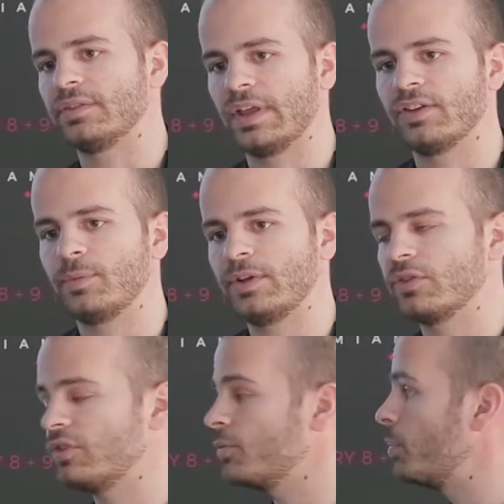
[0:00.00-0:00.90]
dense
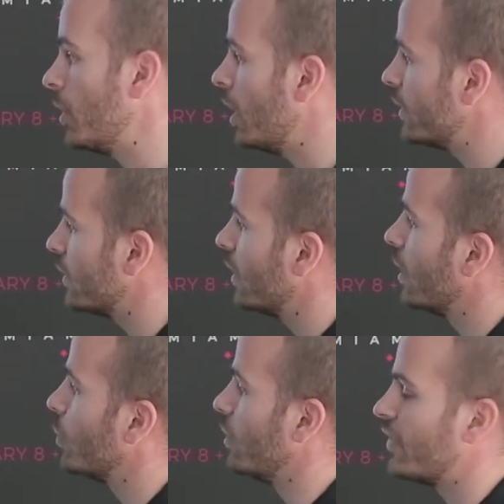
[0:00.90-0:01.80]
matrices, but
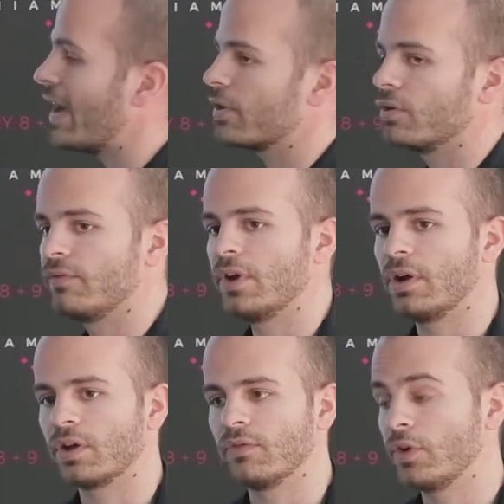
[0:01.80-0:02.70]
without
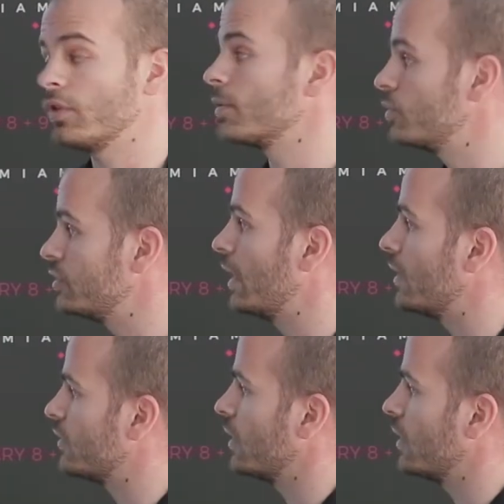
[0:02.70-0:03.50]
converting them to dense,